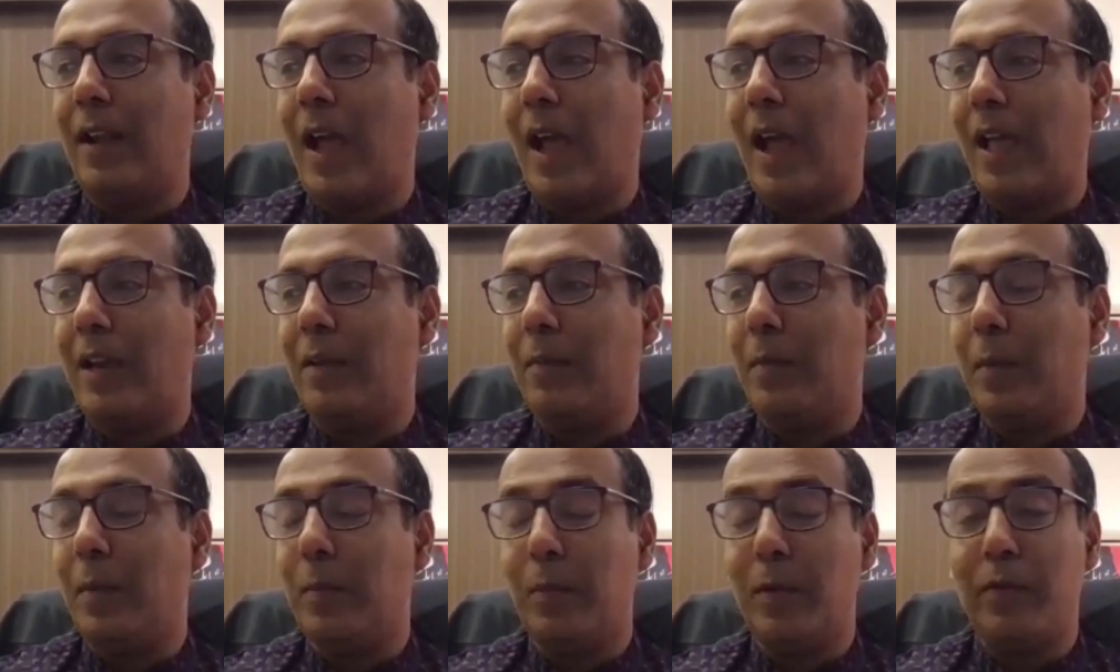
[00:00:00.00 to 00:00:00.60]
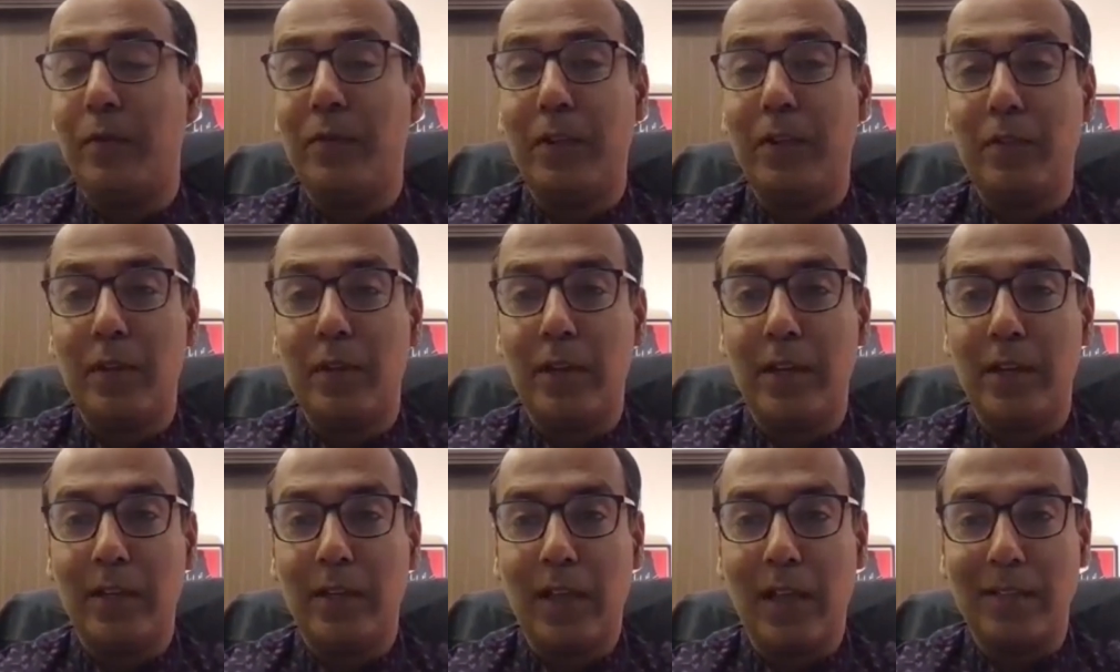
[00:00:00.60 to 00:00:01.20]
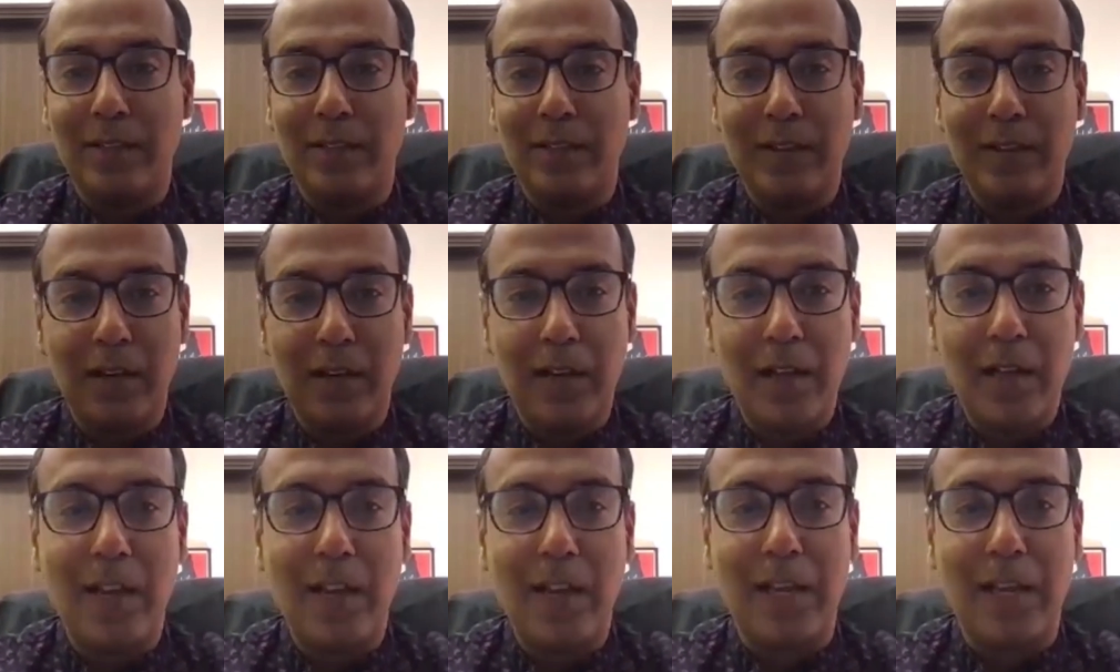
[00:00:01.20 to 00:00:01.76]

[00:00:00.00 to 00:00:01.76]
I remember we were in Kaziranga